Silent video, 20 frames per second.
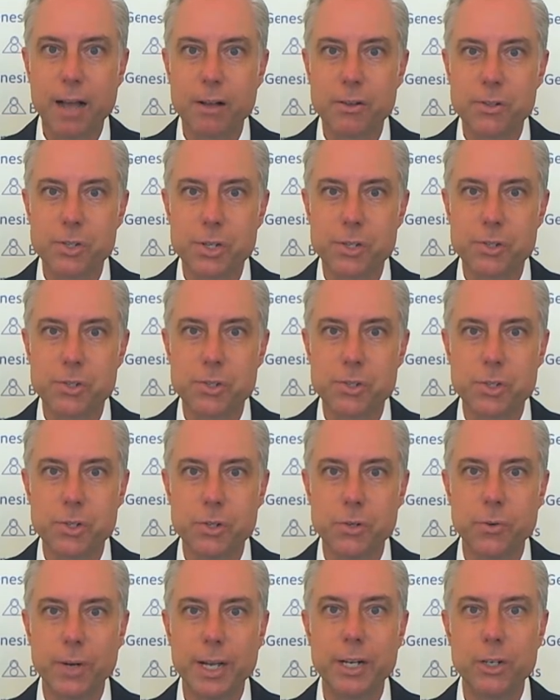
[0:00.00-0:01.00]
us
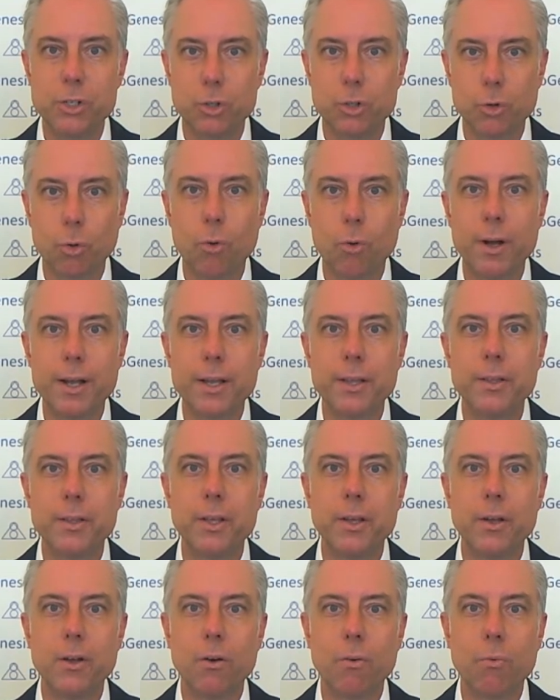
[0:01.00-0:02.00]
to enjoy
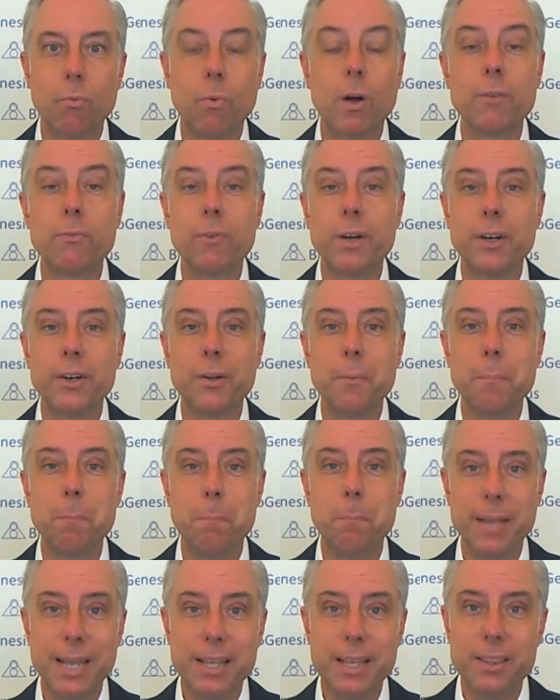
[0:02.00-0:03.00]
what would
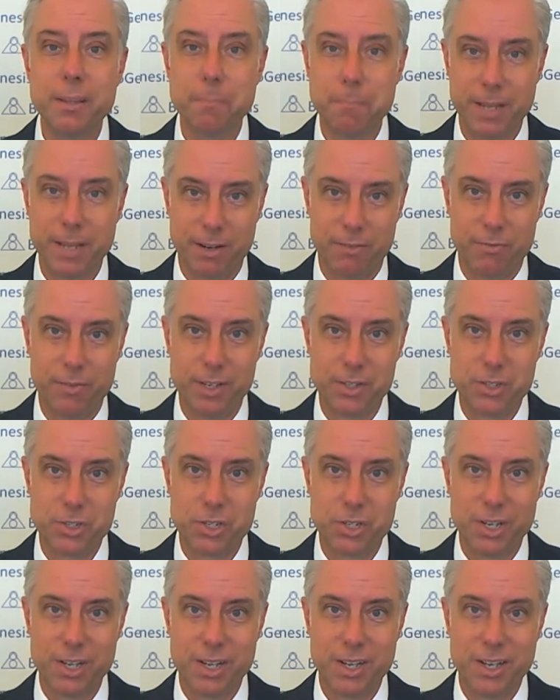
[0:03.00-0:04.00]
be the benefits
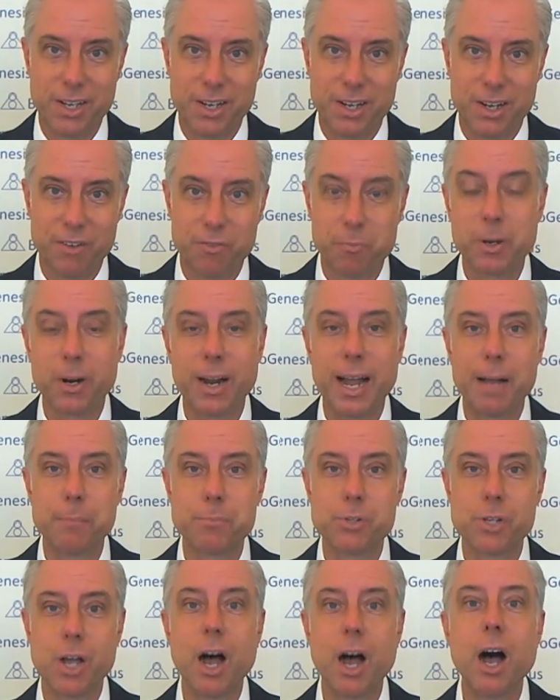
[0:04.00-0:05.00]
of
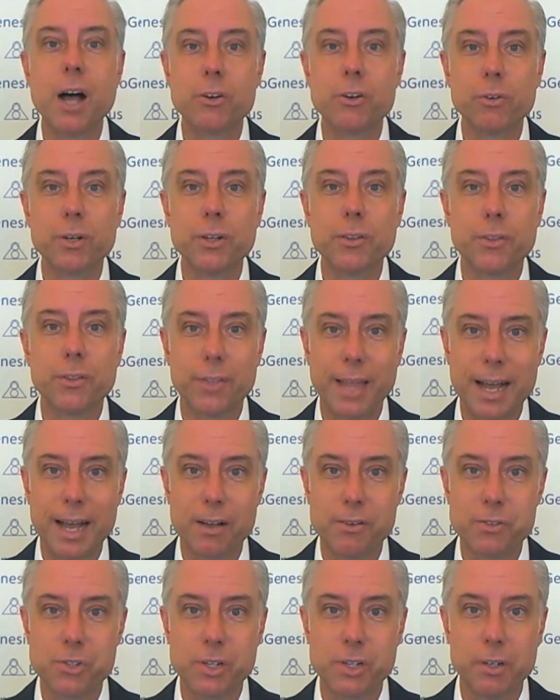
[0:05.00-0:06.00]
perhaps
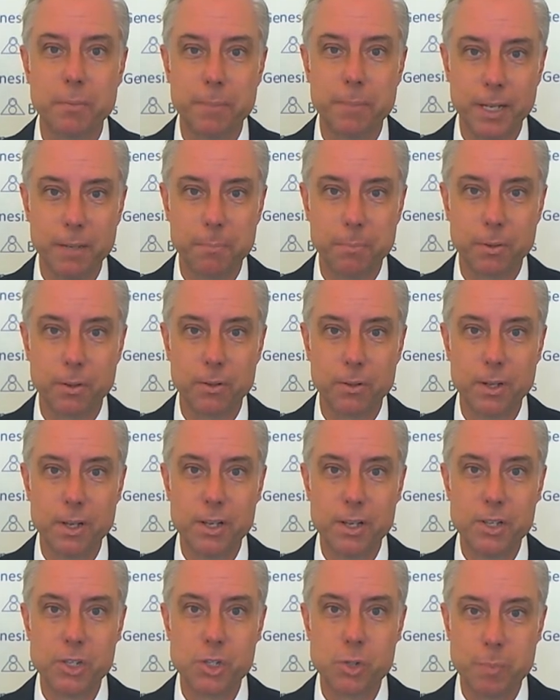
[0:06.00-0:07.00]
100,000 people
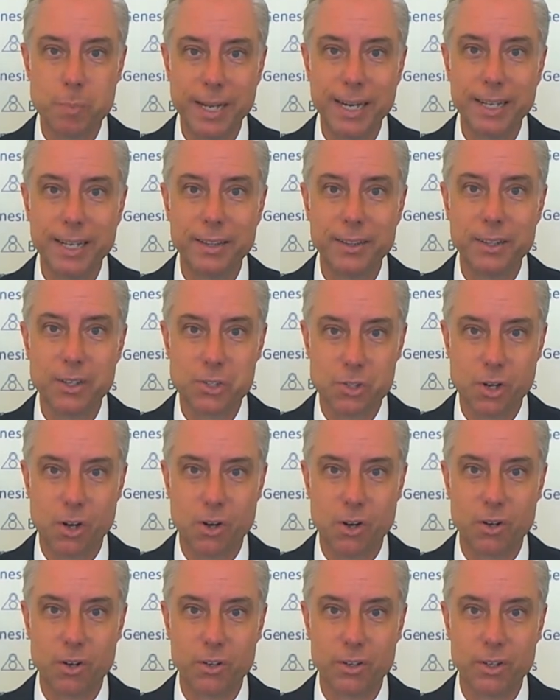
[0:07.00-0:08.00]
spinning the
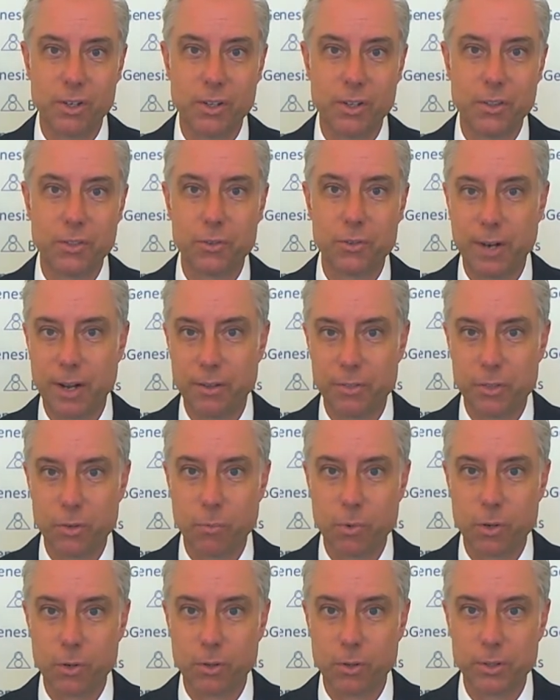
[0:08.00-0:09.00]
song throughout the
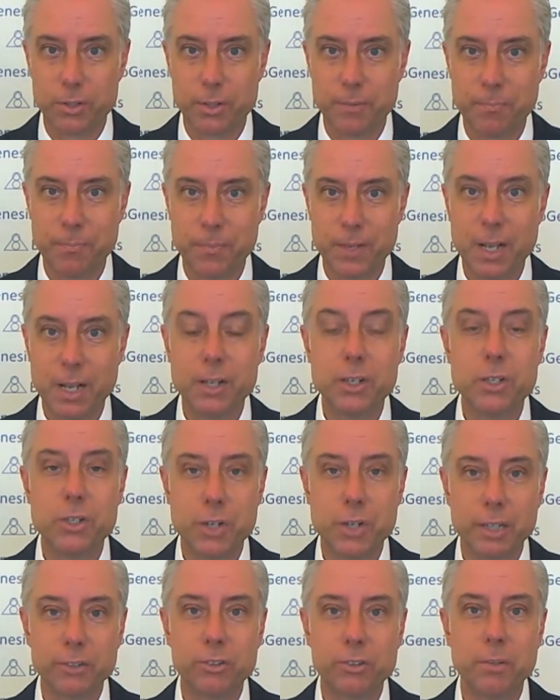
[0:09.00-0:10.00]
world,
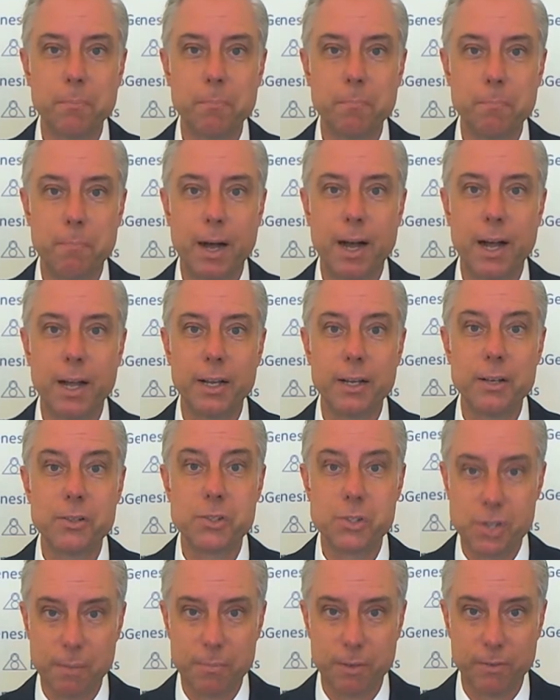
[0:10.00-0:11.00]
just by
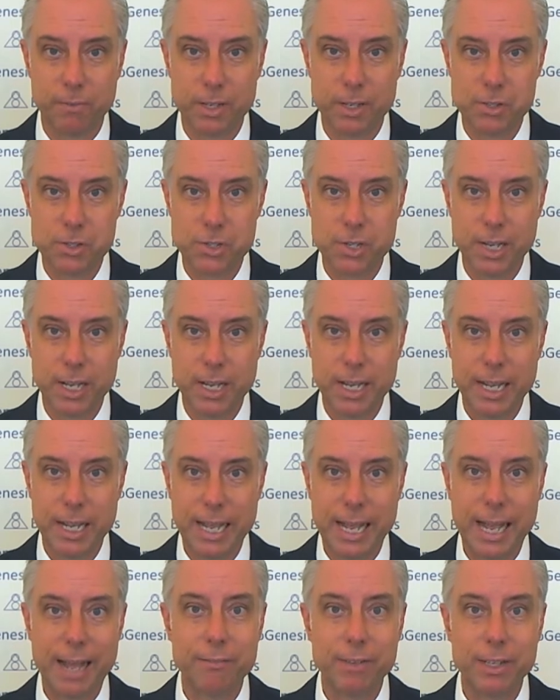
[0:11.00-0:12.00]
some of us
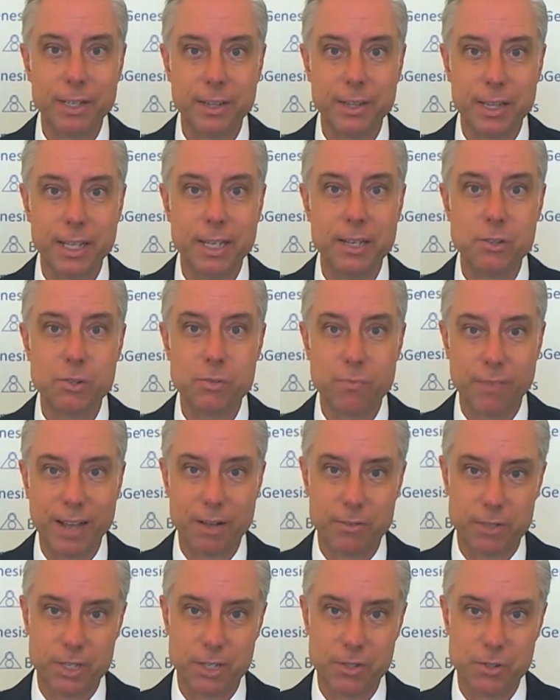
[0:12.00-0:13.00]
having these
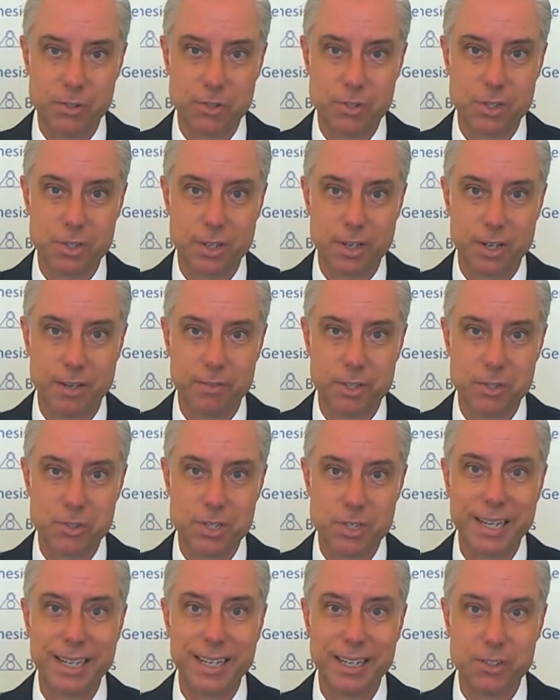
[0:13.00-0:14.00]
fountains of the
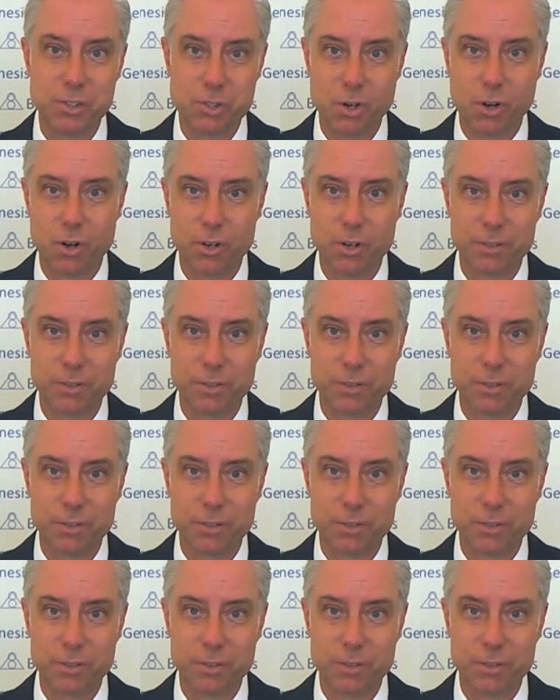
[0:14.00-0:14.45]
singing song.